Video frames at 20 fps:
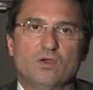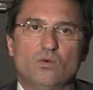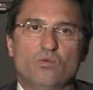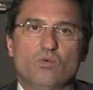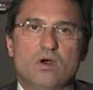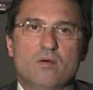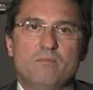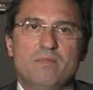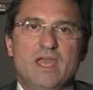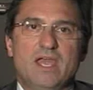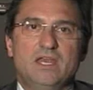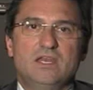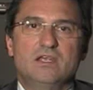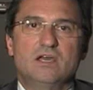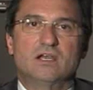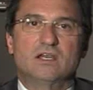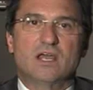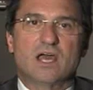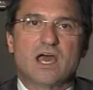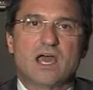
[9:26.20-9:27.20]
While main
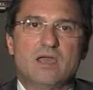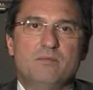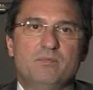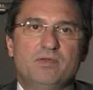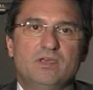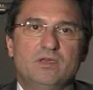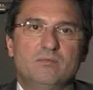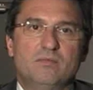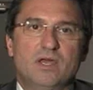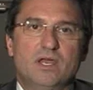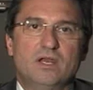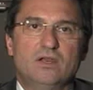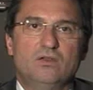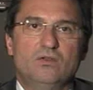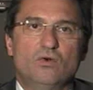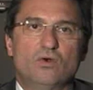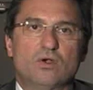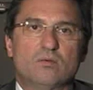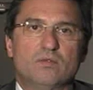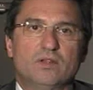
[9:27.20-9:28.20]
duct IPMN
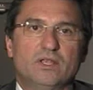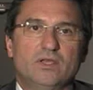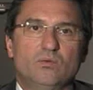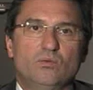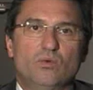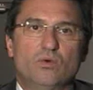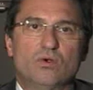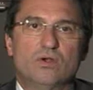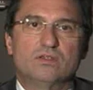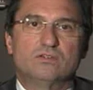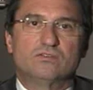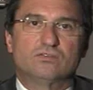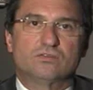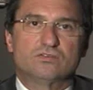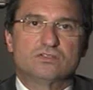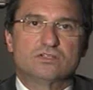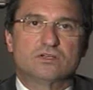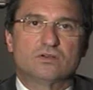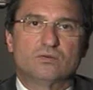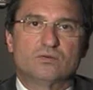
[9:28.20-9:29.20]
normally warrants
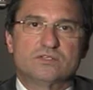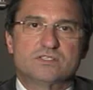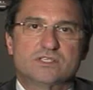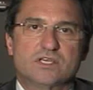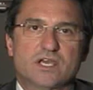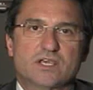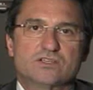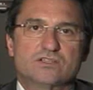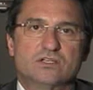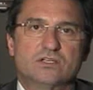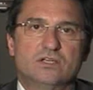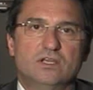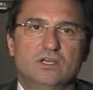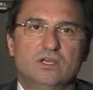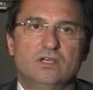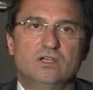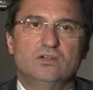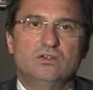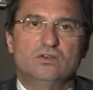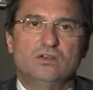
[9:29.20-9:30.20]
surgical resection
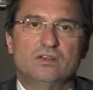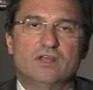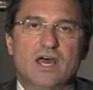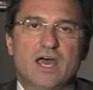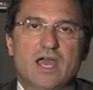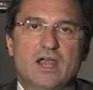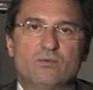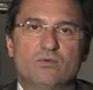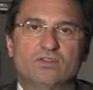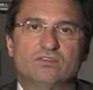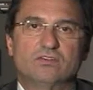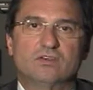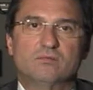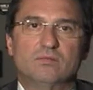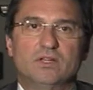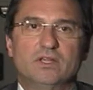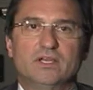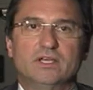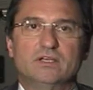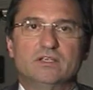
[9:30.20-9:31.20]
due to the high risk of
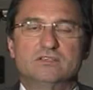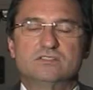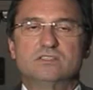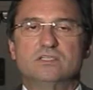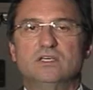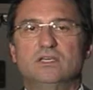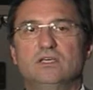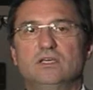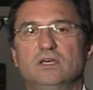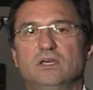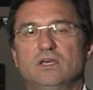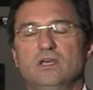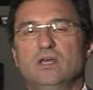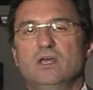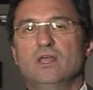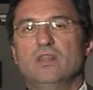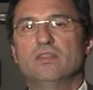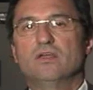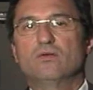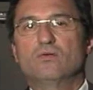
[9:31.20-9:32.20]
malignancy,
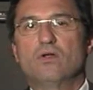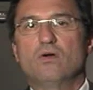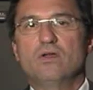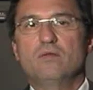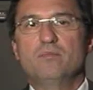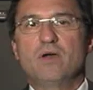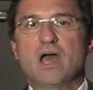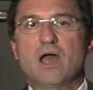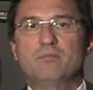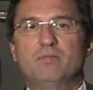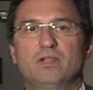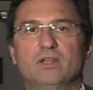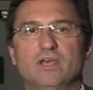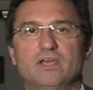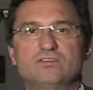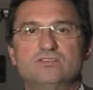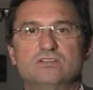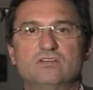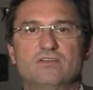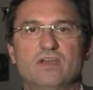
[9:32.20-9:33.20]
the growing
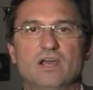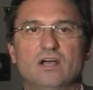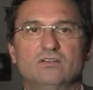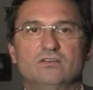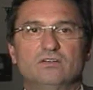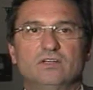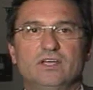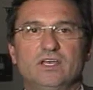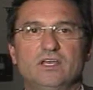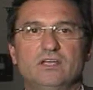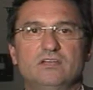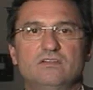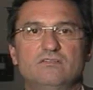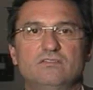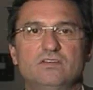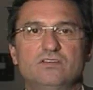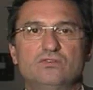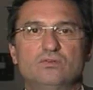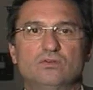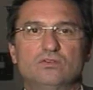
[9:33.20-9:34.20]
population of elderly
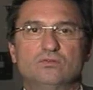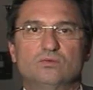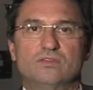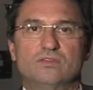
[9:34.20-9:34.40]
individuals